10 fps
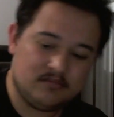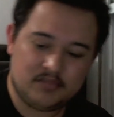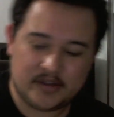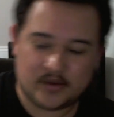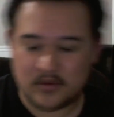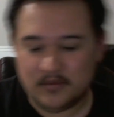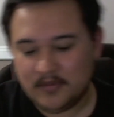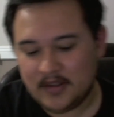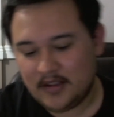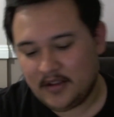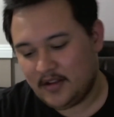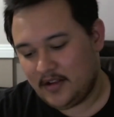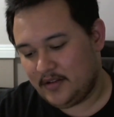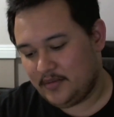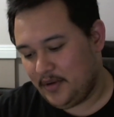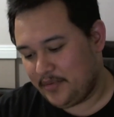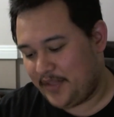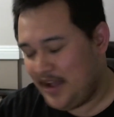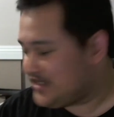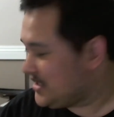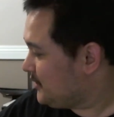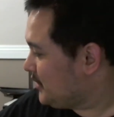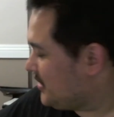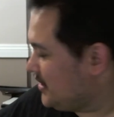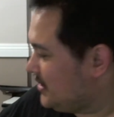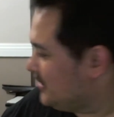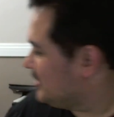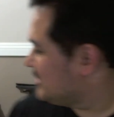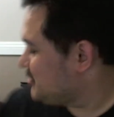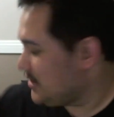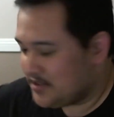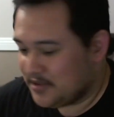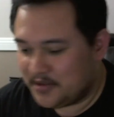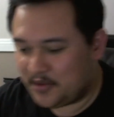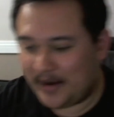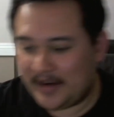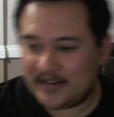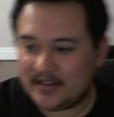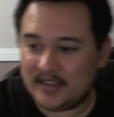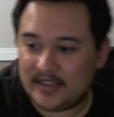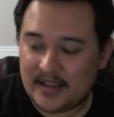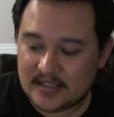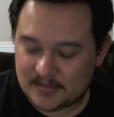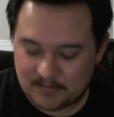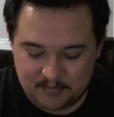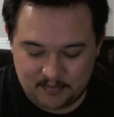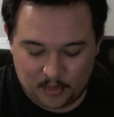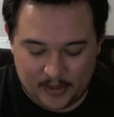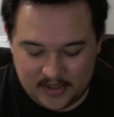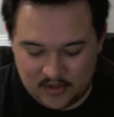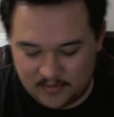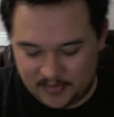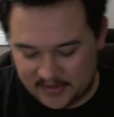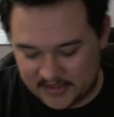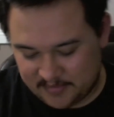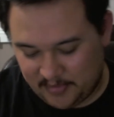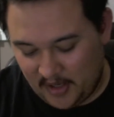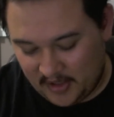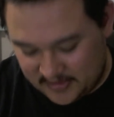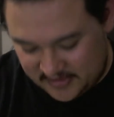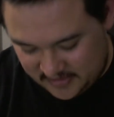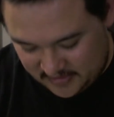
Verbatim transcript: Pretty cool. Well, that's everything in this month's Loot Crate. Let's break open this box